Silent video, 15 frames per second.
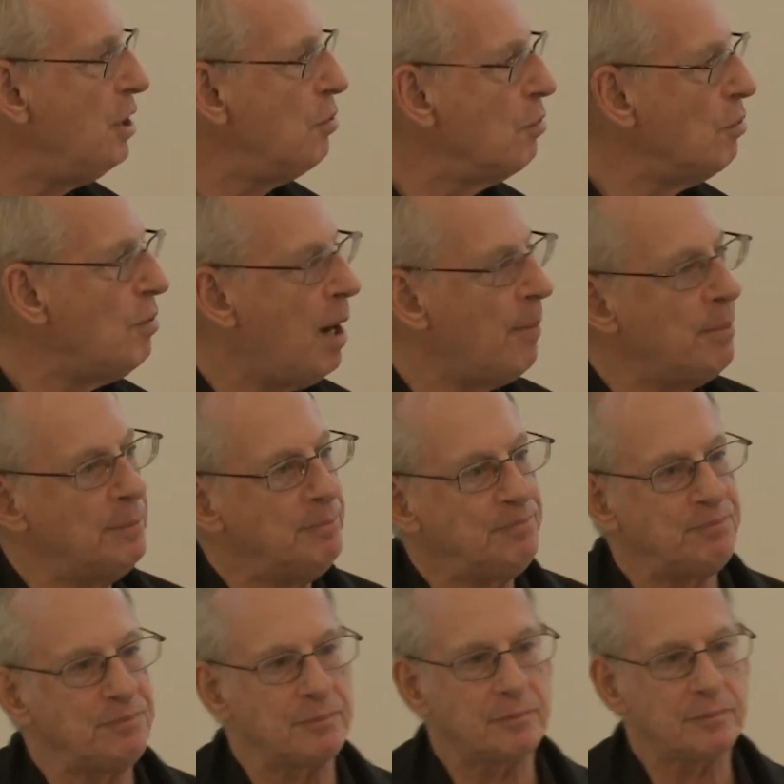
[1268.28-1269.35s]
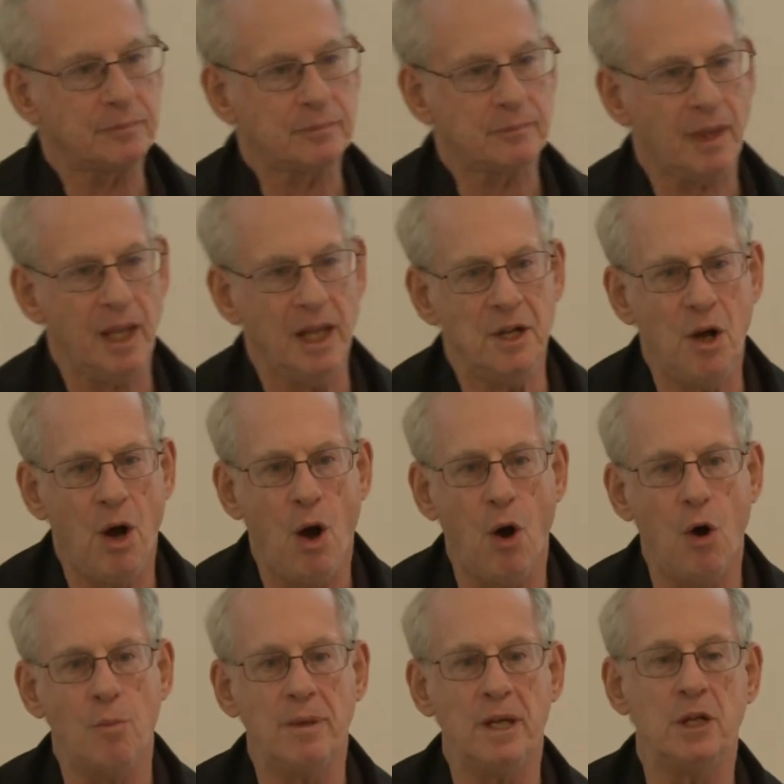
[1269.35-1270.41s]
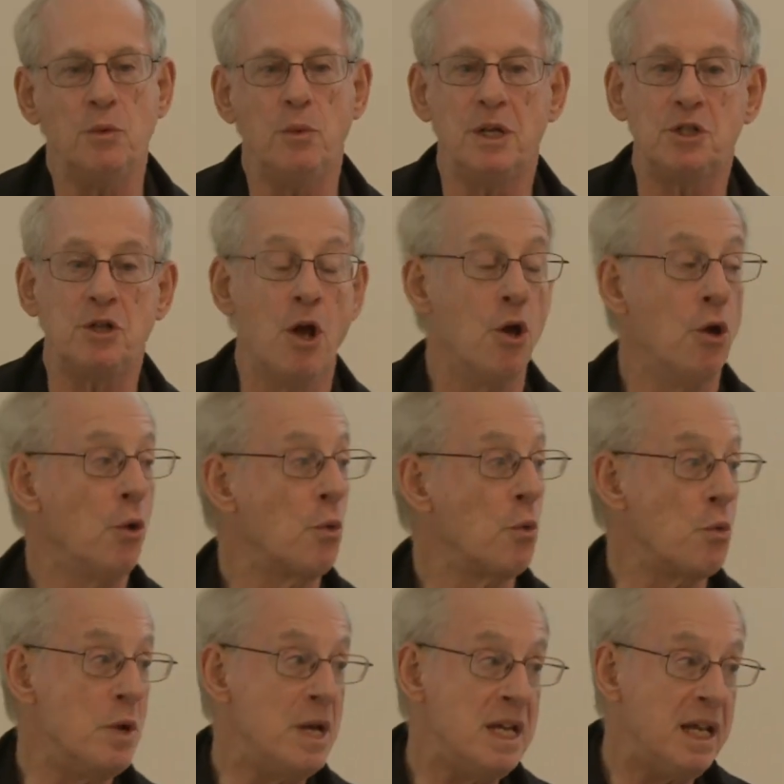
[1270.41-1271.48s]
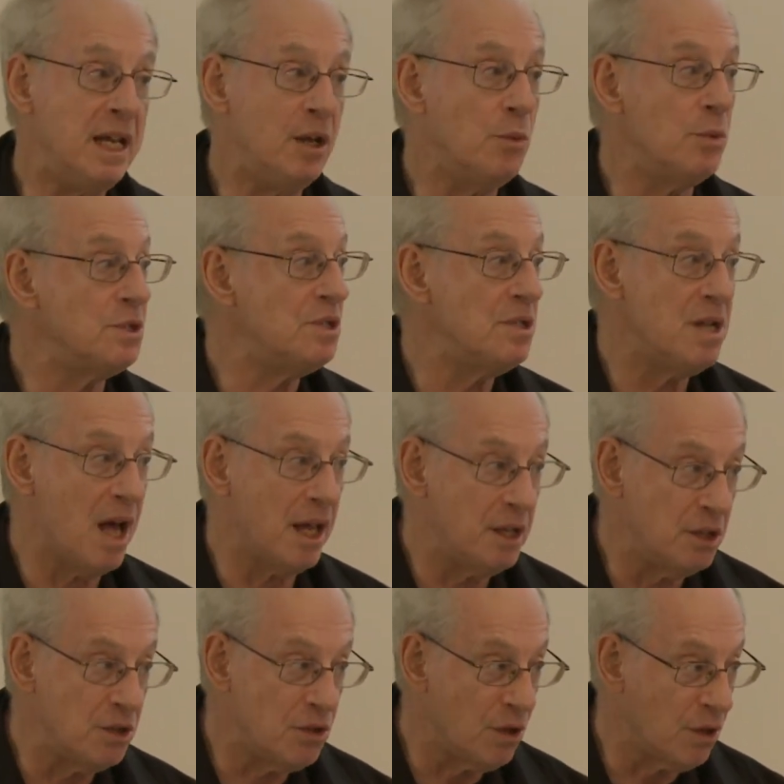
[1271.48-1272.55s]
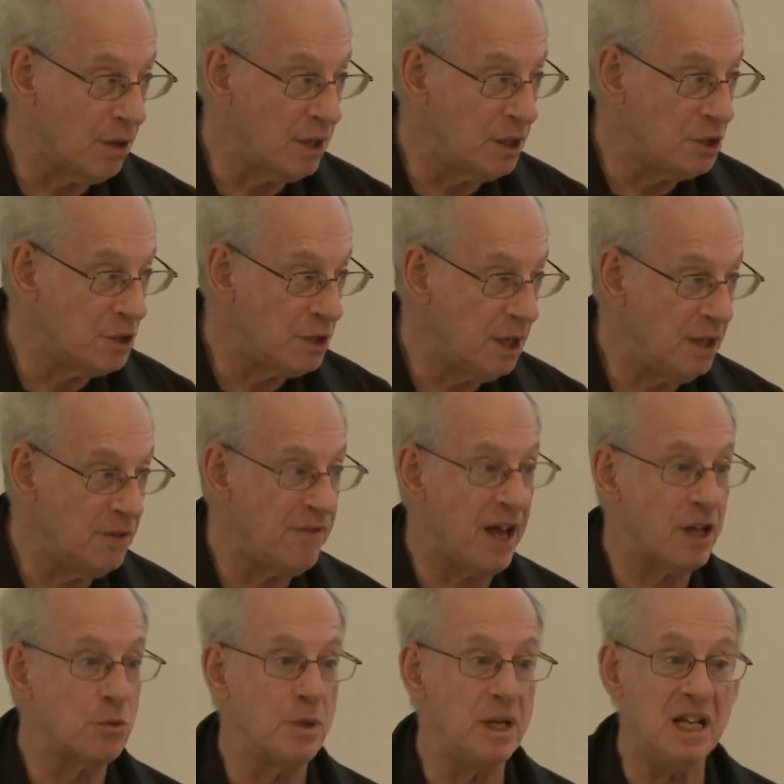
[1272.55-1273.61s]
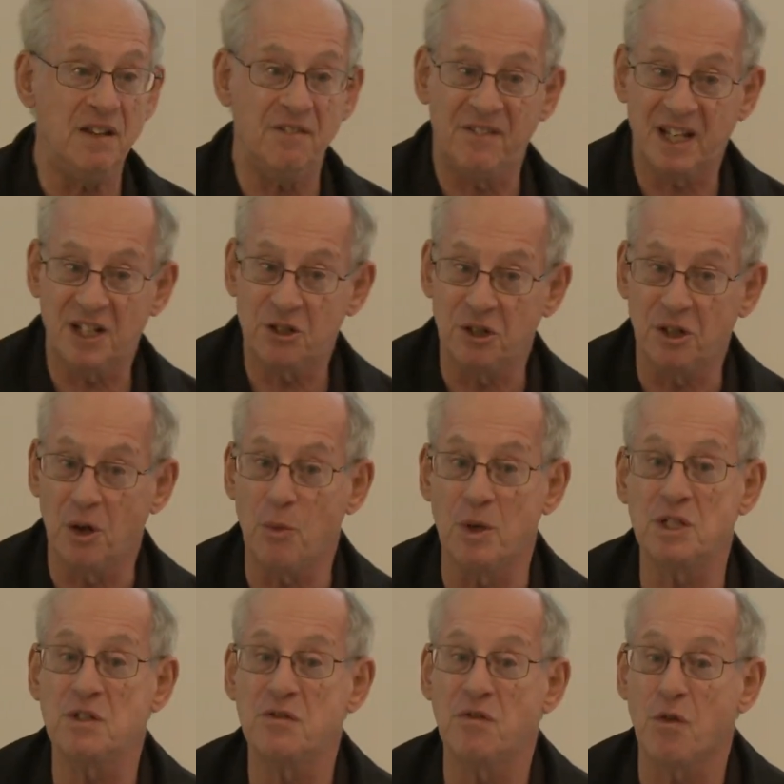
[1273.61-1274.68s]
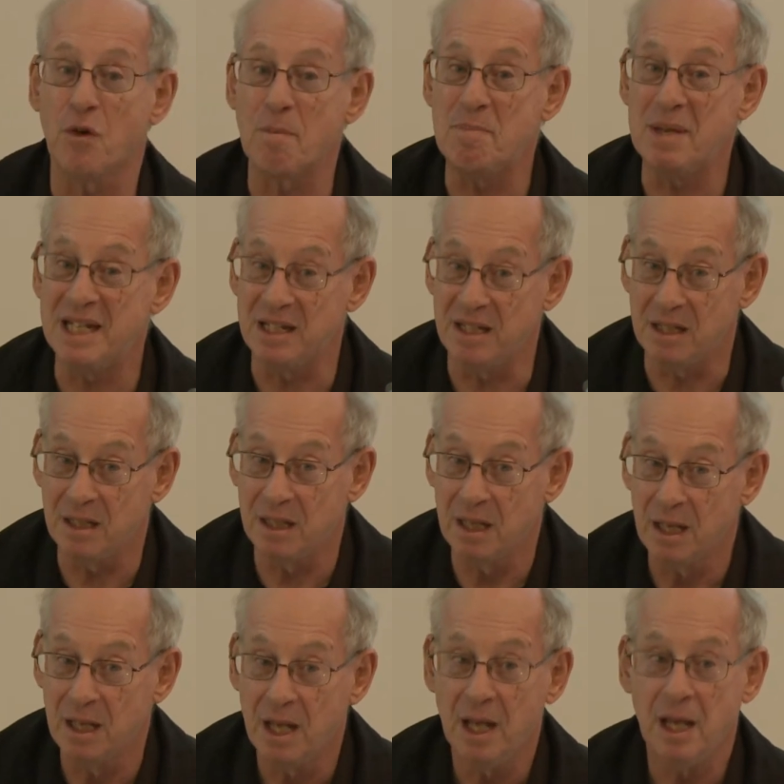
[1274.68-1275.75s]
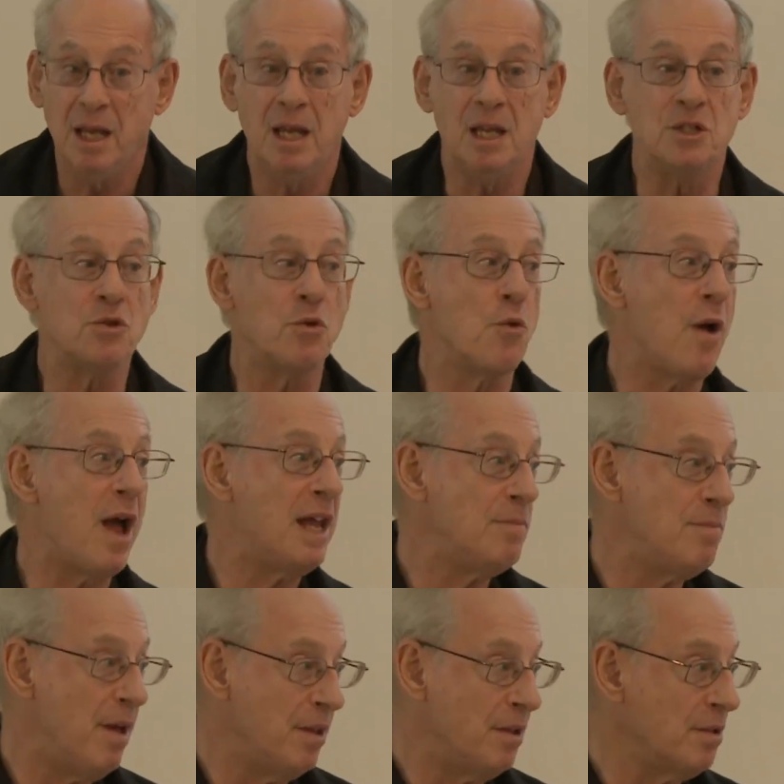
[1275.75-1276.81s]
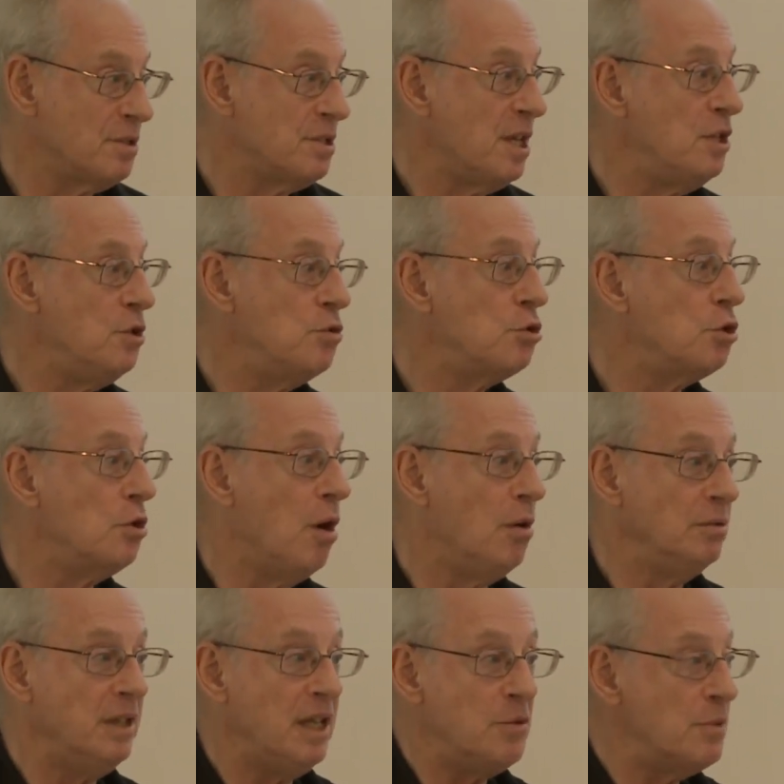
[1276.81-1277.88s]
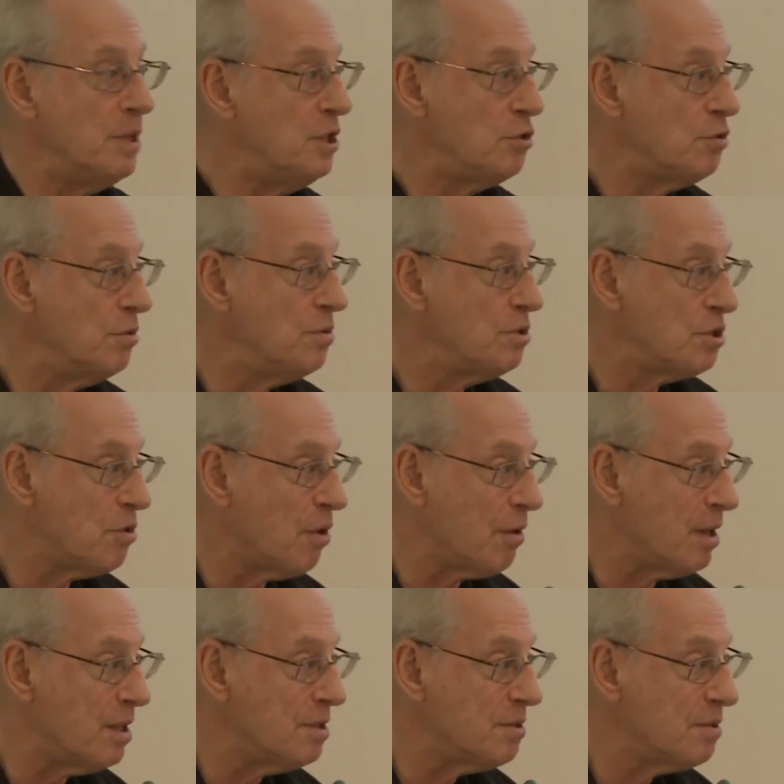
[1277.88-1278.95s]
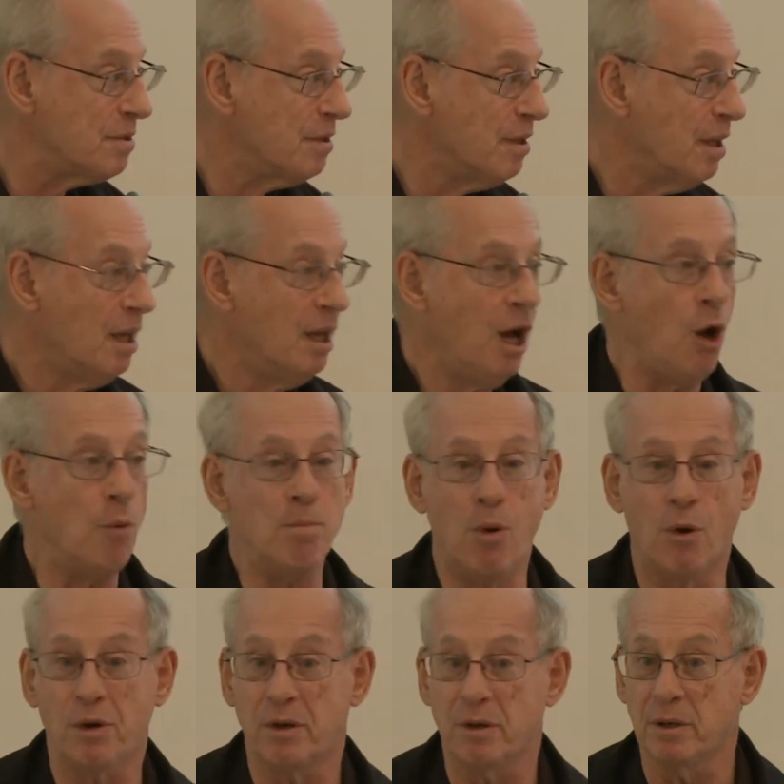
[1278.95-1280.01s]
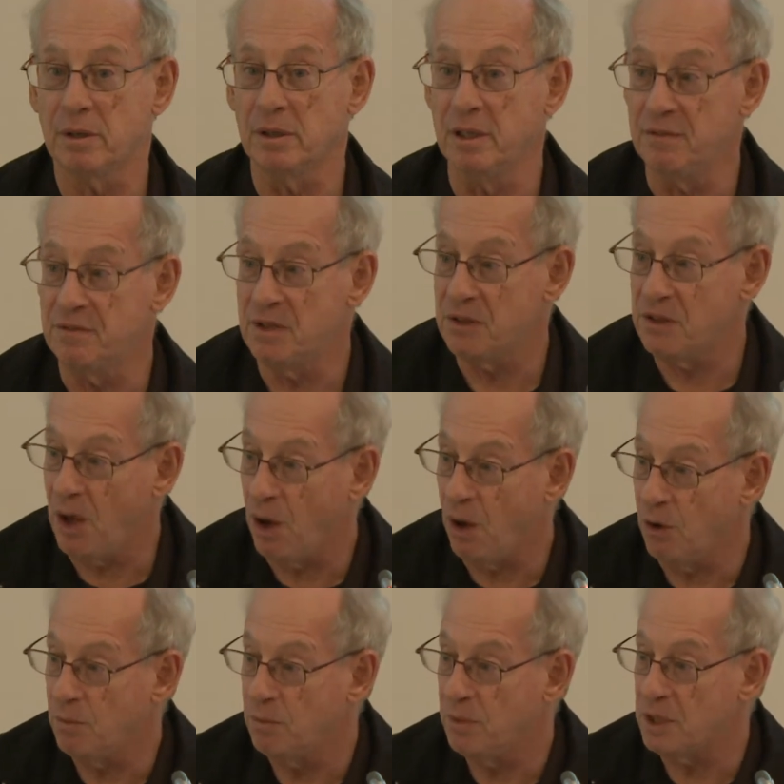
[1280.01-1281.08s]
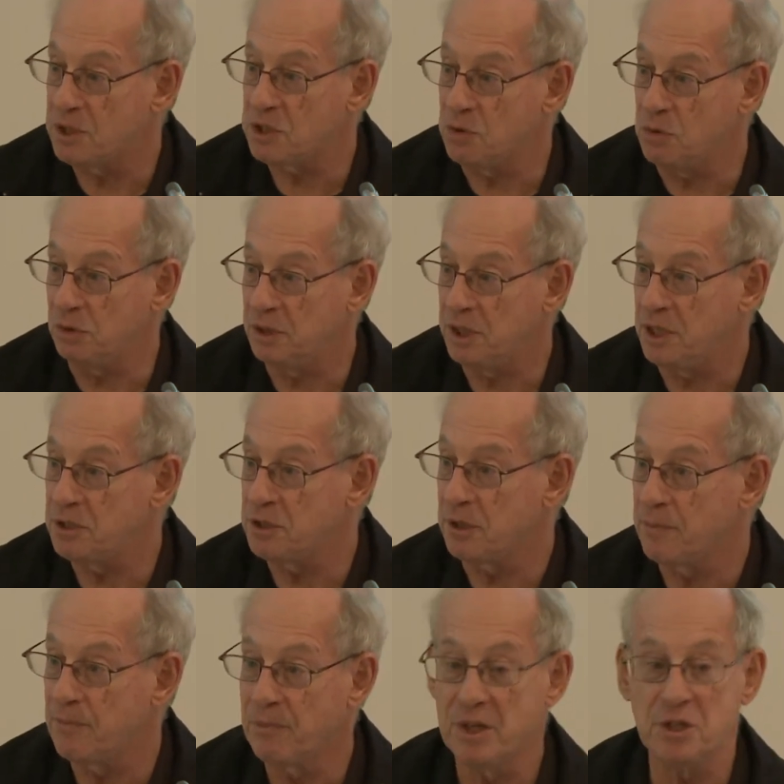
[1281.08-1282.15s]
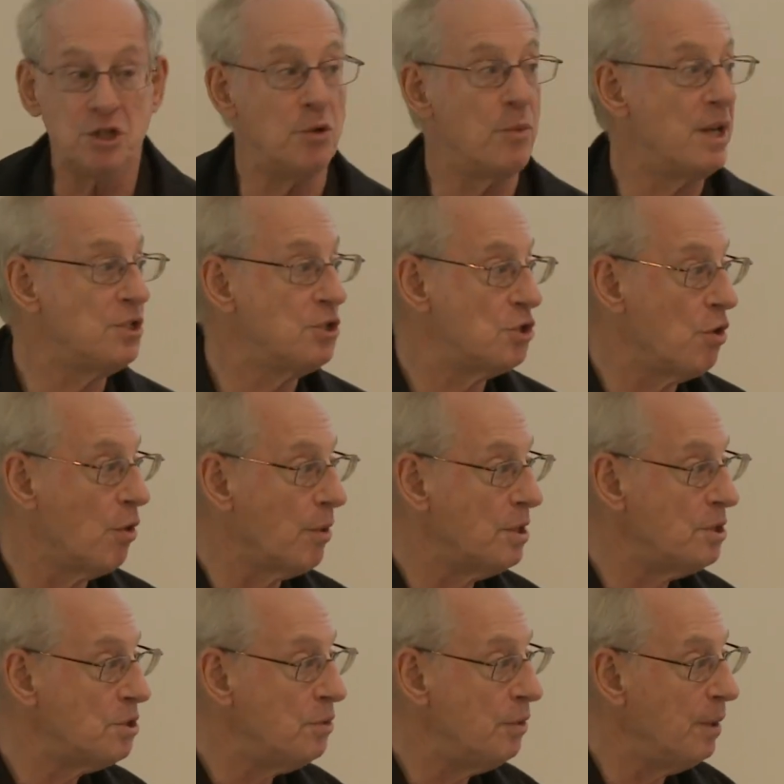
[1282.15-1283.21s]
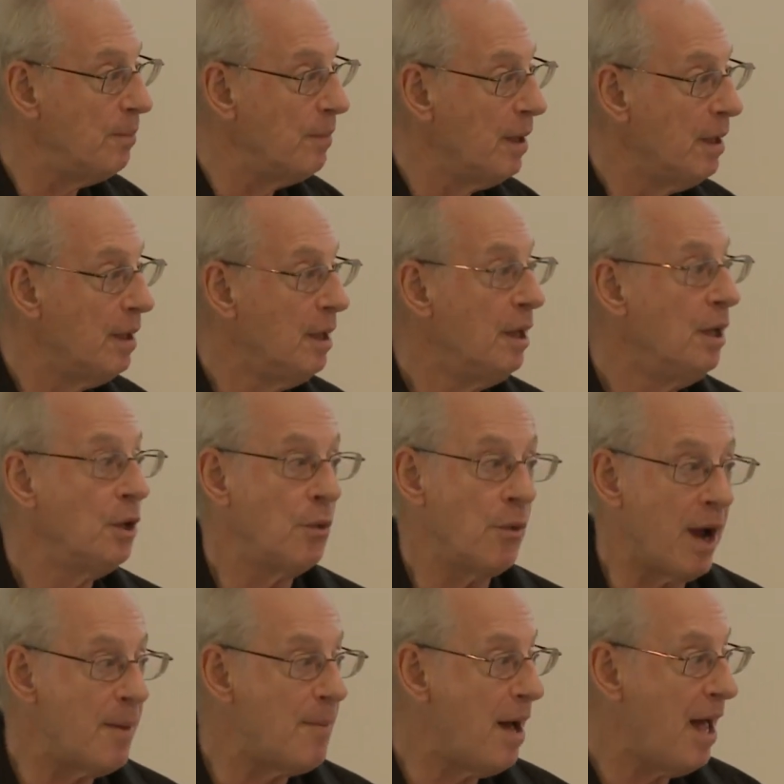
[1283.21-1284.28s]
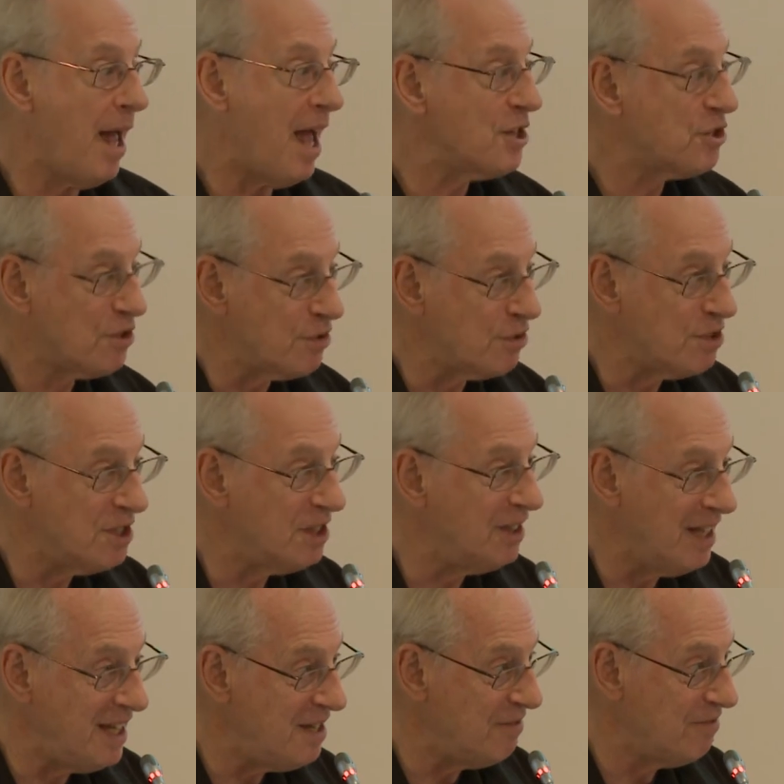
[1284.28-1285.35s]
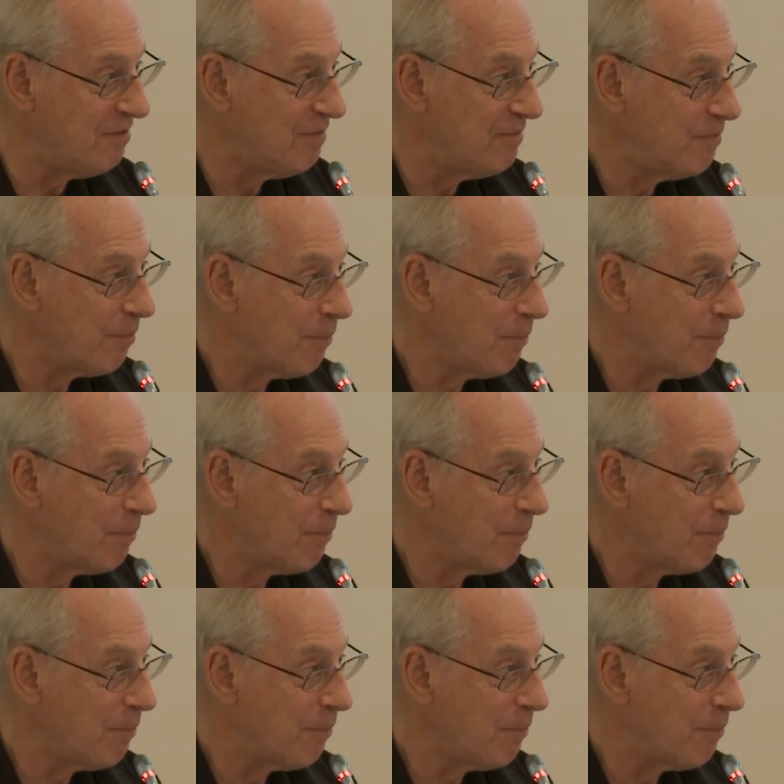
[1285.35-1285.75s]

grew up in a home in which reading was not encouraged. In fact, reading fiction was forbidden. His grandmother said you should only read true stories. A boarder lived at the home, a school teacher. She read stories to him. Grandma asked her to leave.